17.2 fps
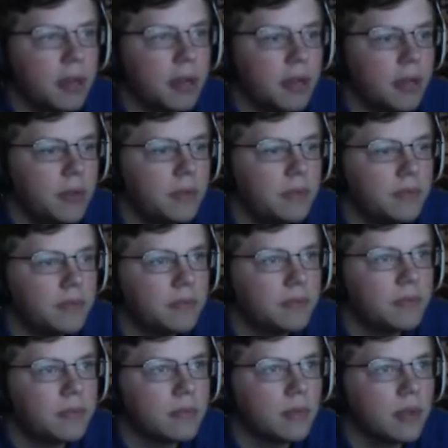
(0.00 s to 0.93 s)
fine, my dude.
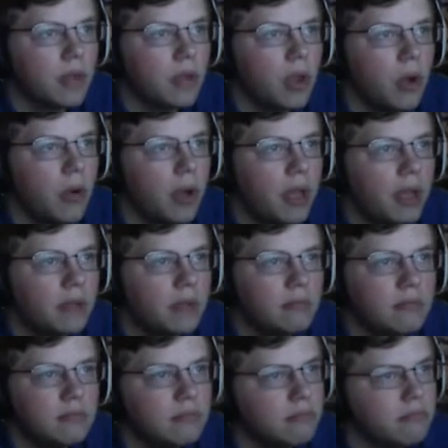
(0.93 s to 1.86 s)
Go
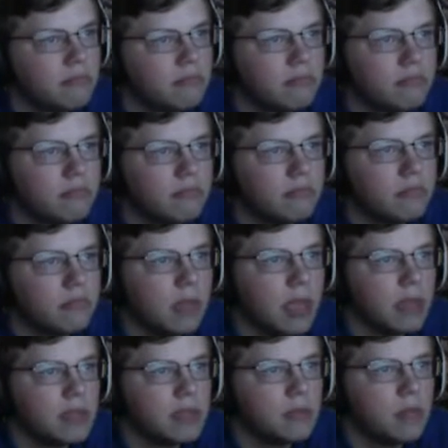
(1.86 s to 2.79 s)
ahead,
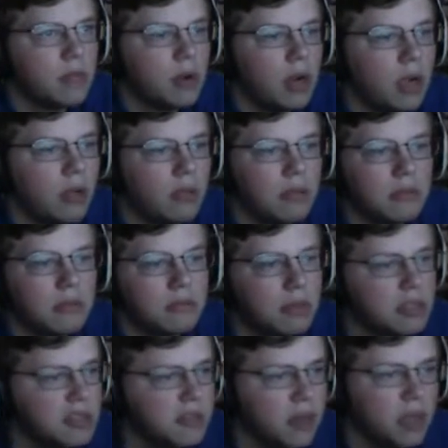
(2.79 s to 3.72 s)
gain some more health.
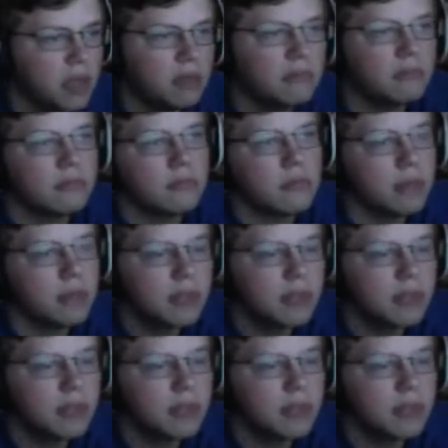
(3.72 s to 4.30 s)
That's fine.